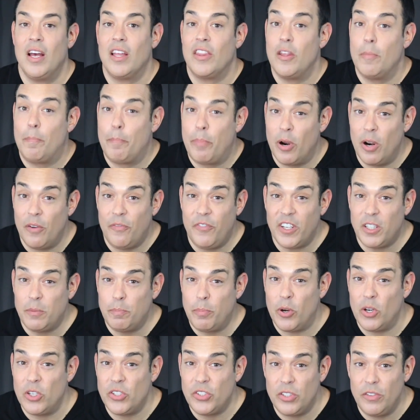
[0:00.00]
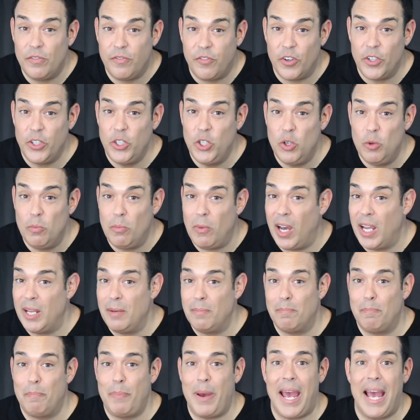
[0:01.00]
The perfect person for you
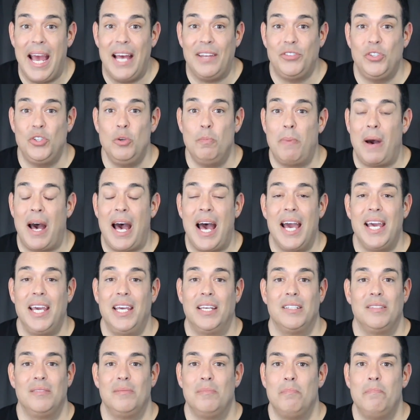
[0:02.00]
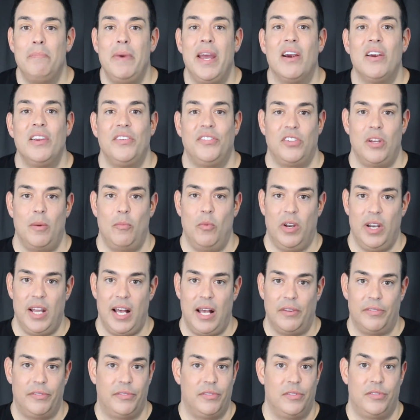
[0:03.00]
might pass you by and marry someone
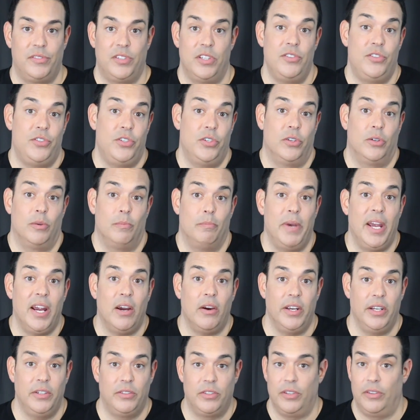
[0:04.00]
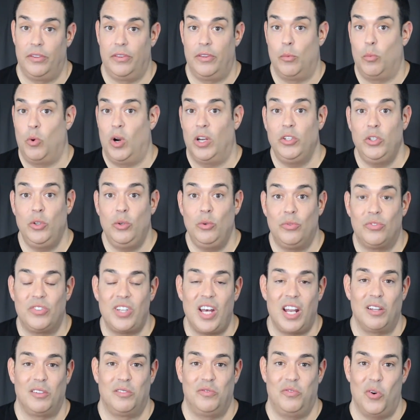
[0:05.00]
else since you're married to the one you
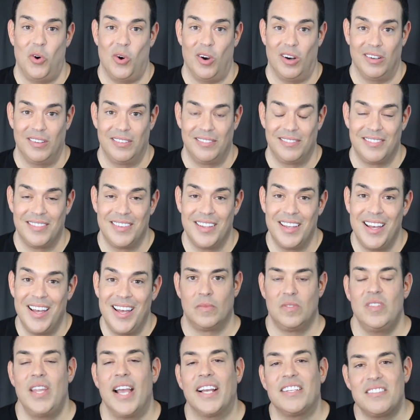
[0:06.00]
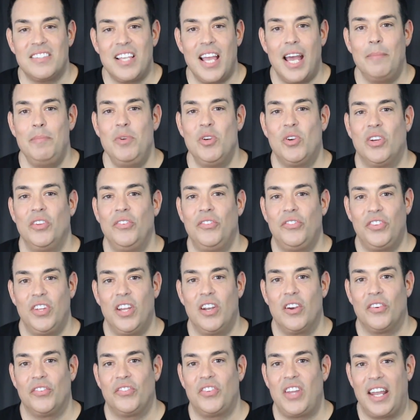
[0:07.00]
settled for. Next time you
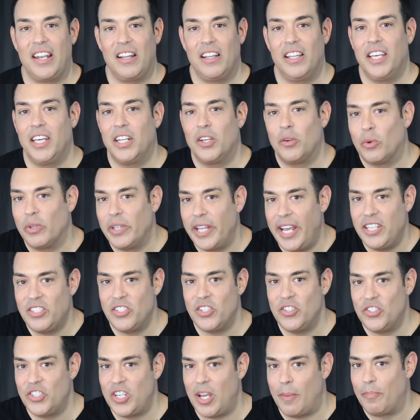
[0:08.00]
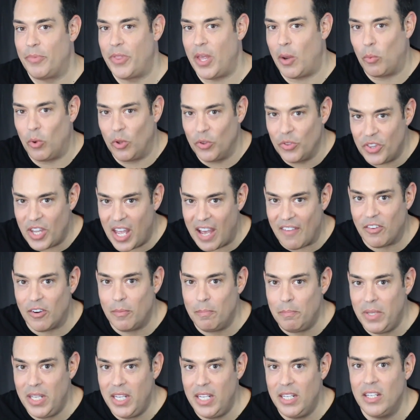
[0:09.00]
consider settling in a relationship that will
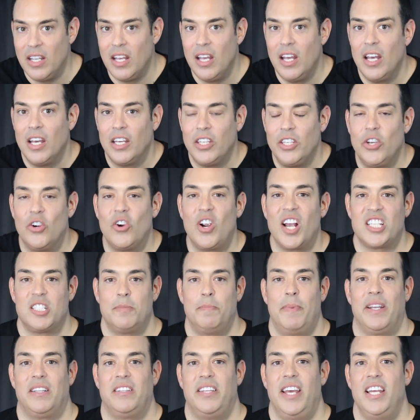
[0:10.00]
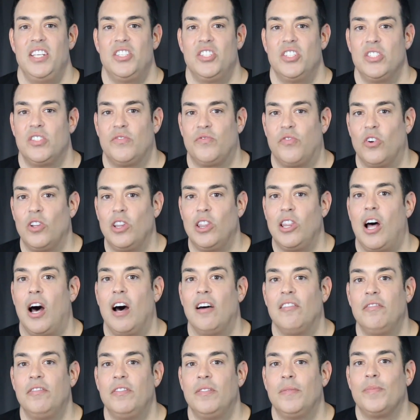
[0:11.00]
never meet your expectations for
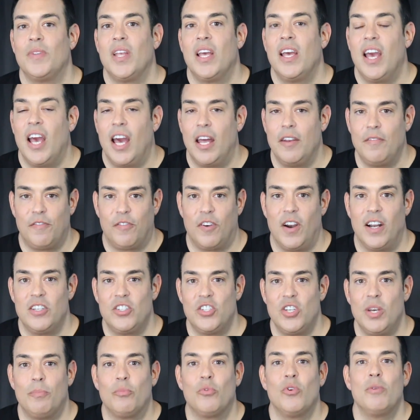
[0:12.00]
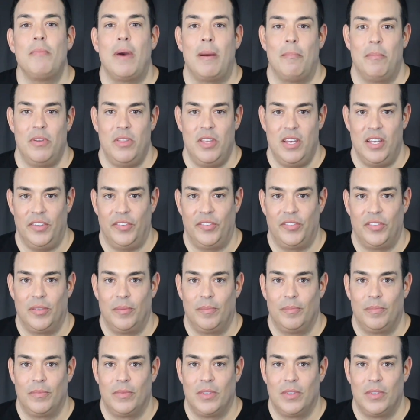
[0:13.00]
love and friendship, remember this: